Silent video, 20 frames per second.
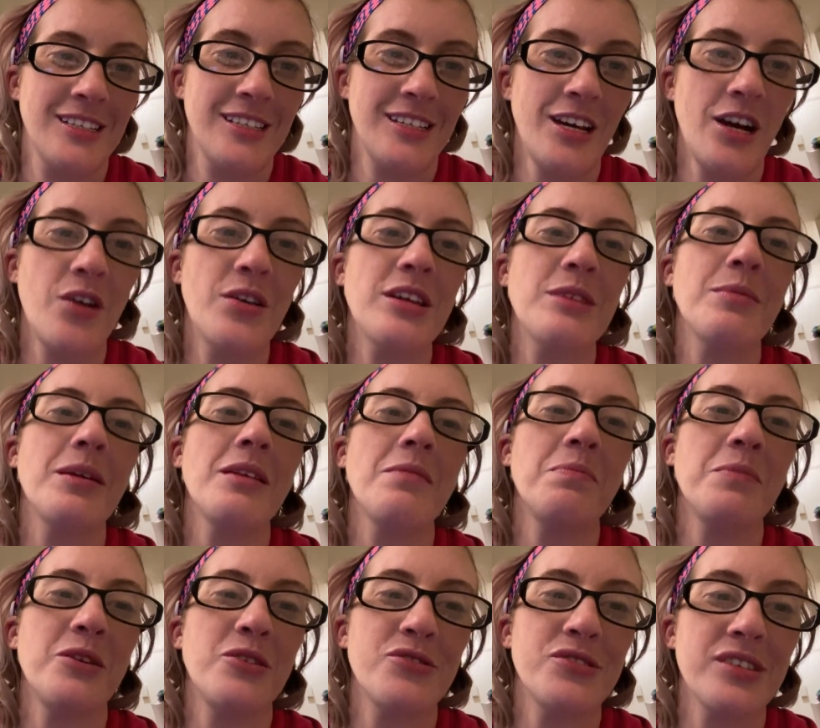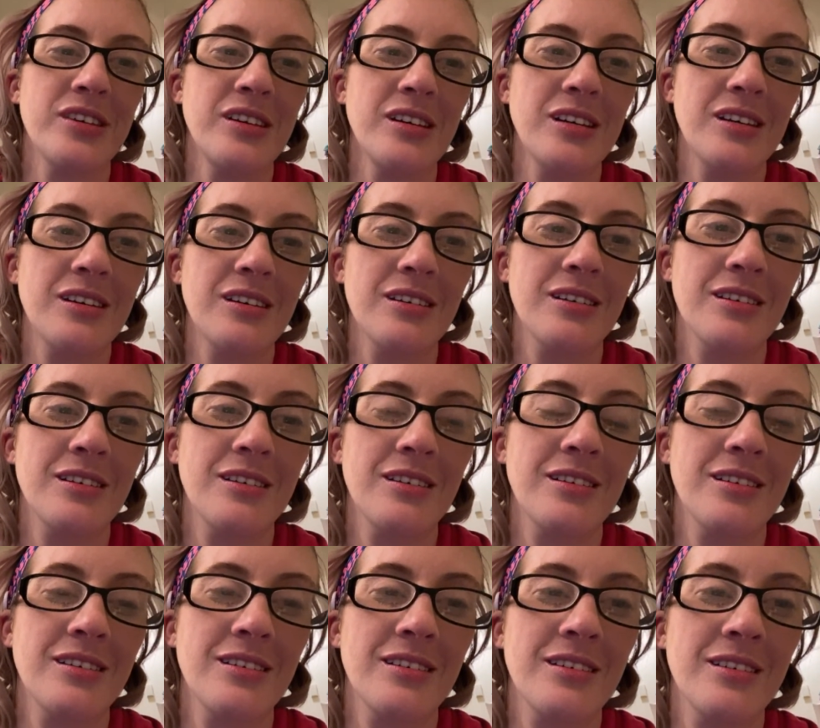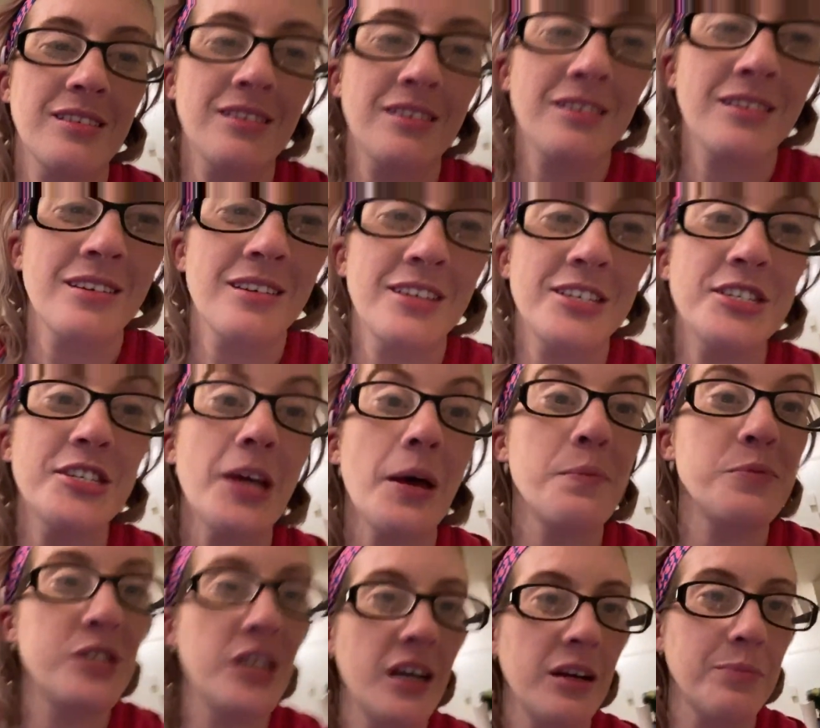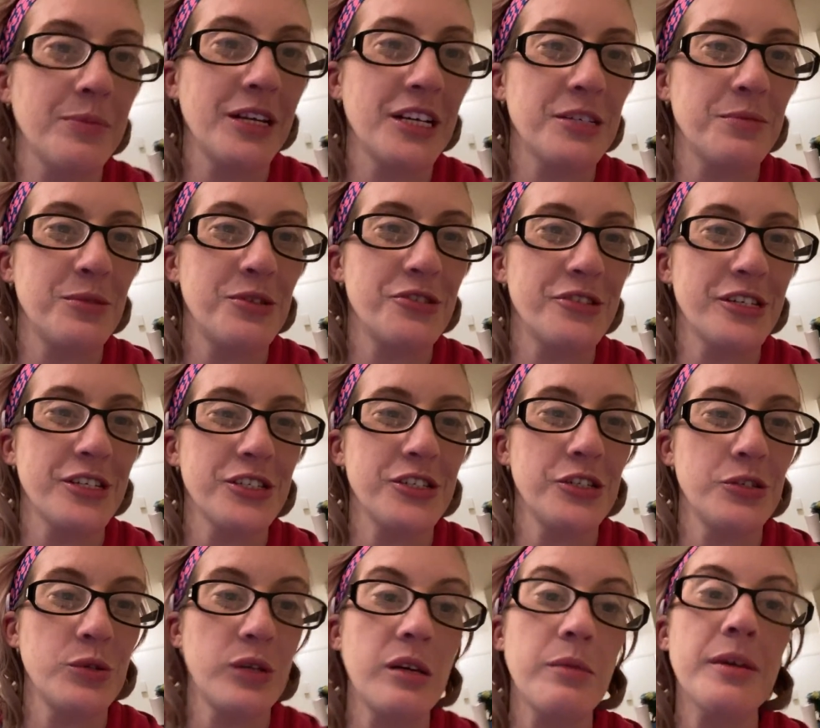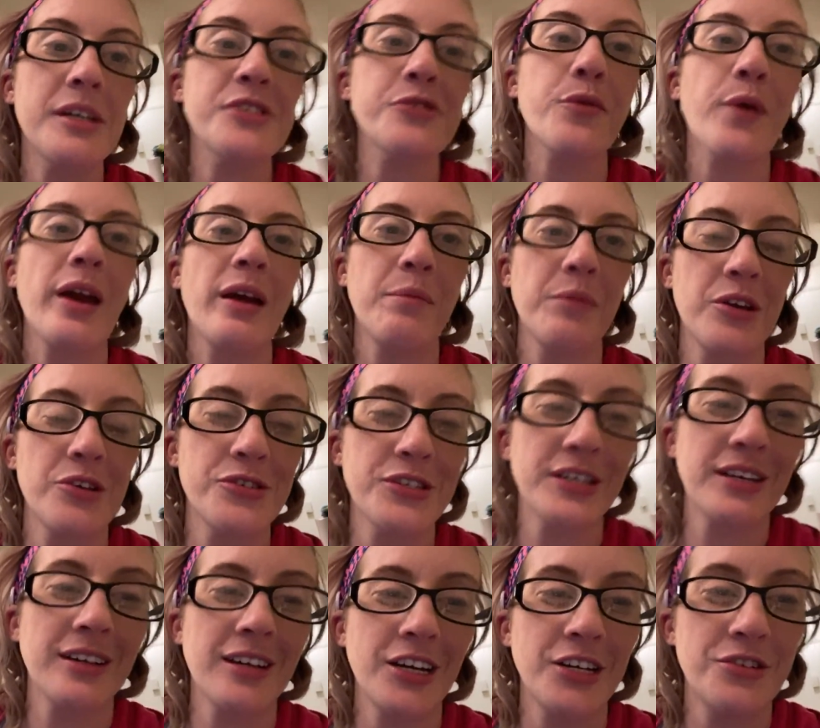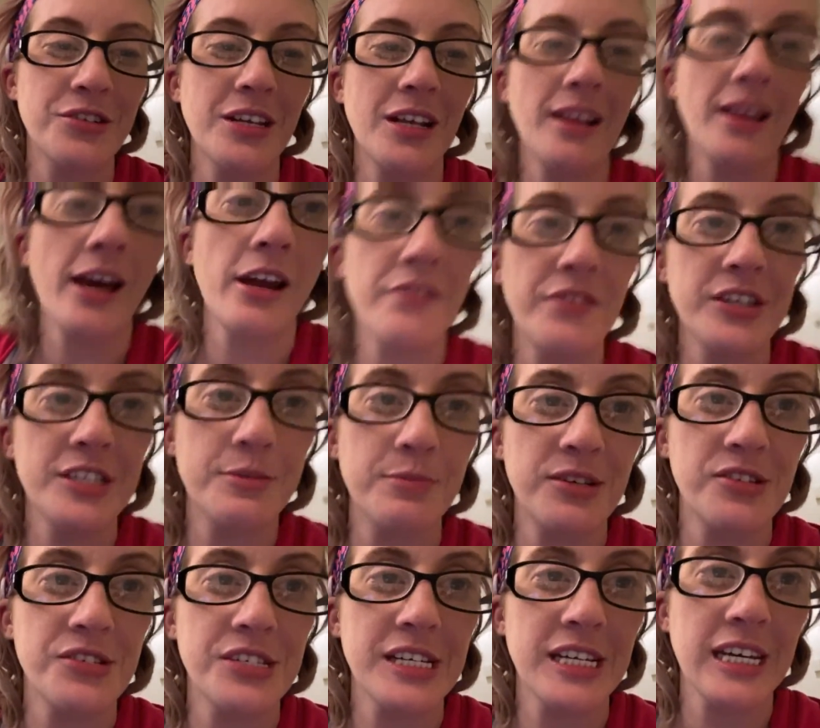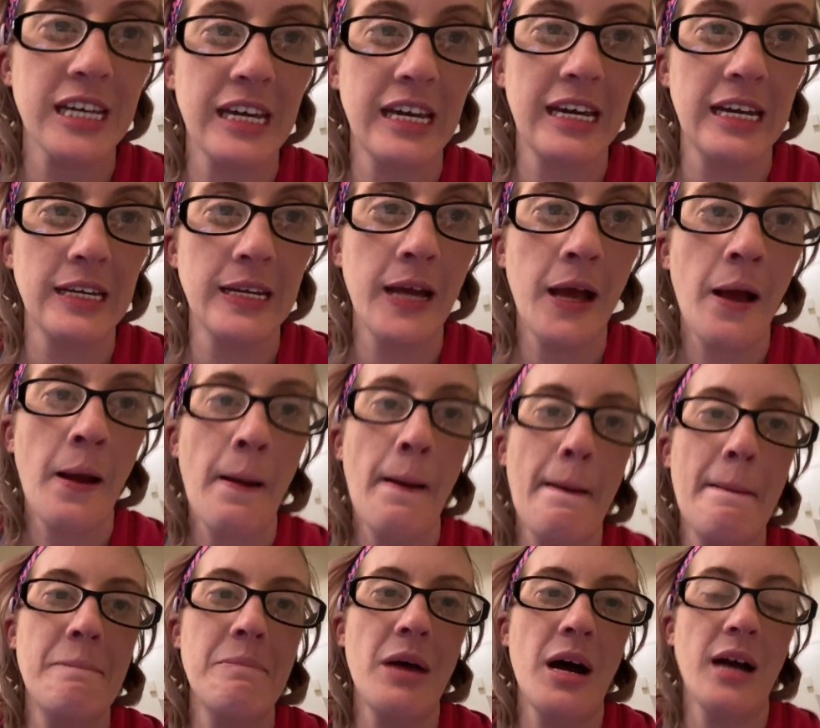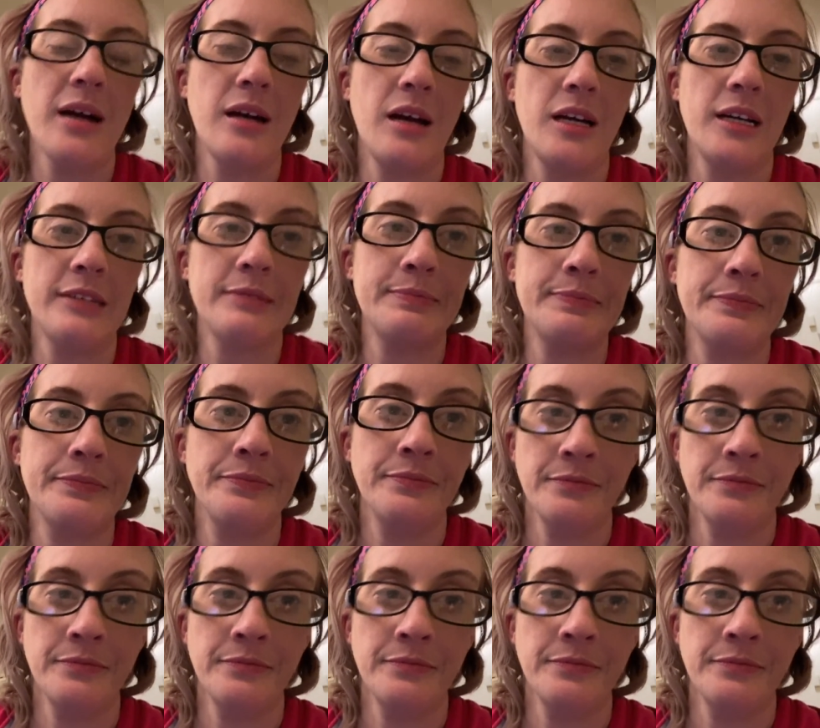Oh, they make music. Subject makes music too. He makes great music. I use a lot of his music in my